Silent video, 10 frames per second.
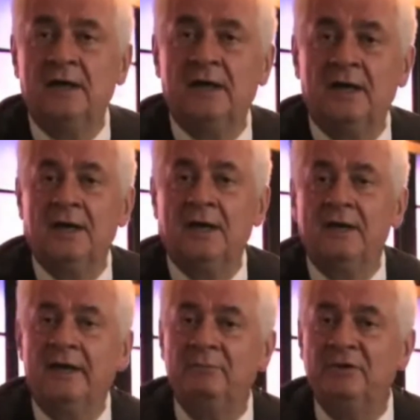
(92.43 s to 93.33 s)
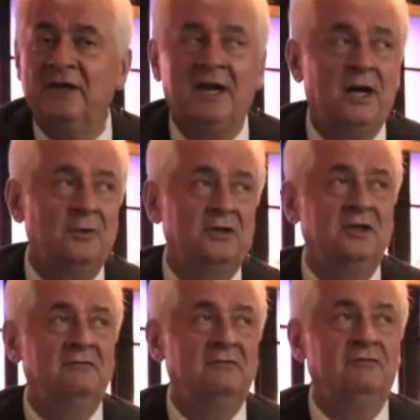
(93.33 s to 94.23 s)
Uh, I've been around
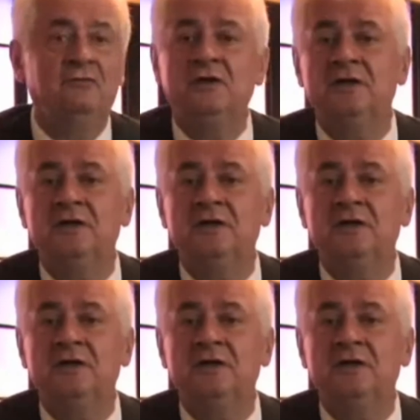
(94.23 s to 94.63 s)
here for forty